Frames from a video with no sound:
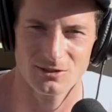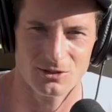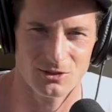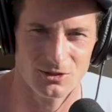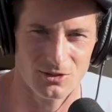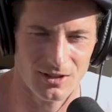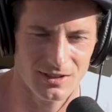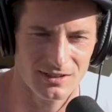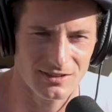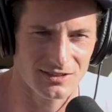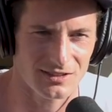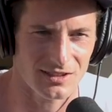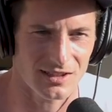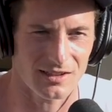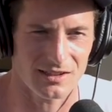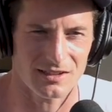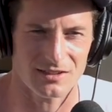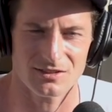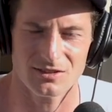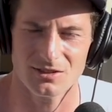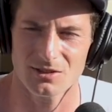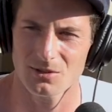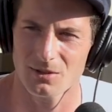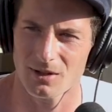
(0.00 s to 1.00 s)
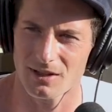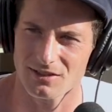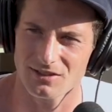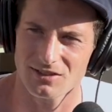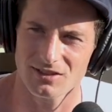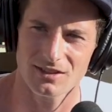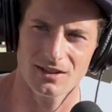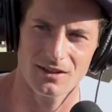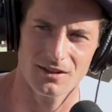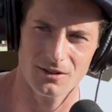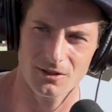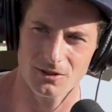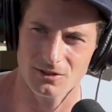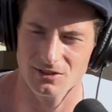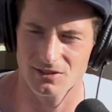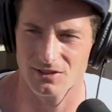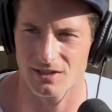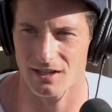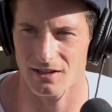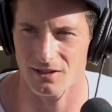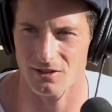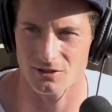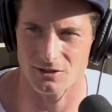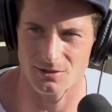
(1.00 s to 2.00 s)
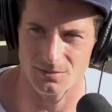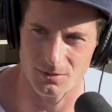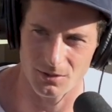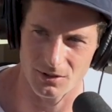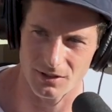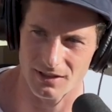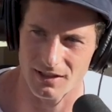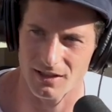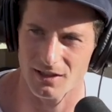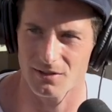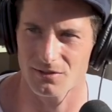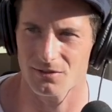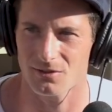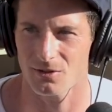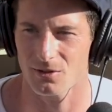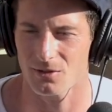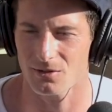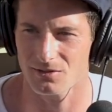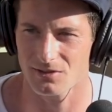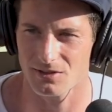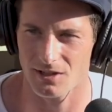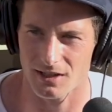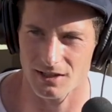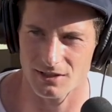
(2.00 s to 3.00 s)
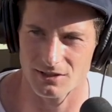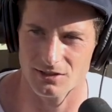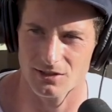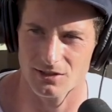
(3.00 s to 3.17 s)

are trendsetting, too. I see other skaters putting out their own talk